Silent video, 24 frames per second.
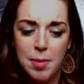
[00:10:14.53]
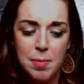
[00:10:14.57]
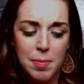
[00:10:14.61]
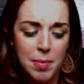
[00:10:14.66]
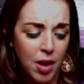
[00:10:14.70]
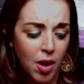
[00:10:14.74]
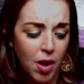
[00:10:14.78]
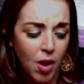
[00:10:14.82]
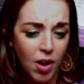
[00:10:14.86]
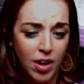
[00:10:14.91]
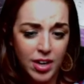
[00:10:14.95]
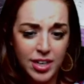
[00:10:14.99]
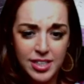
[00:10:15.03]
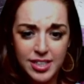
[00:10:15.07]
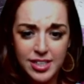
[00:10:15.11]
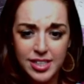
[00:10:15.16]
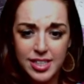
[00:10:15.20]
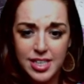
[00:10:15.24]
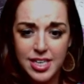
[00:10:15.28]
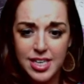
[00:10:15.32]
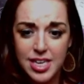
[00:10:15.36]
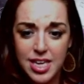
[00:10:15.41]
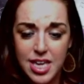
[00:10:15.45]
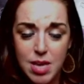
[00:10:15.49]
But
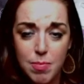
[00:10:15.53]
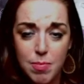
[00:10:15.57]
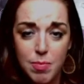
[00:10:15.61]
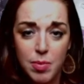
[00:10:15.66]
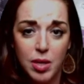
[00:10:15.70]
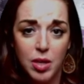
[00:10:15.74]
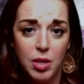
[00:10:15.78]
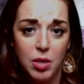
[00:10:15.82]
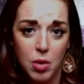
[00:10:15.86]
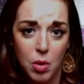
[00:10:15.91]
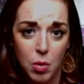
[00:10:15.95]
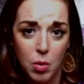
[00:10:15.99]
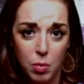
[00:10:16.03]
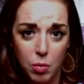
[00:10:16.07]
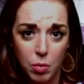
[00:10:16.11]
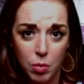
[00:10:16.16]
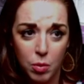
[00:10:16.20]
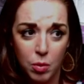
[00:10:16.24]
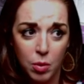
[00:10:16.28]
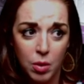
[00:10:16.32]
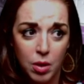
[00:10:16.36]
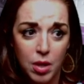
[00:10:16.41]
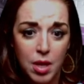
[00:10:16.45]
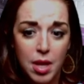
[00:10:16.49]
honestly, keep it
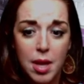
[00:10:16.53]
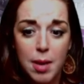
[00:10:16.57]
local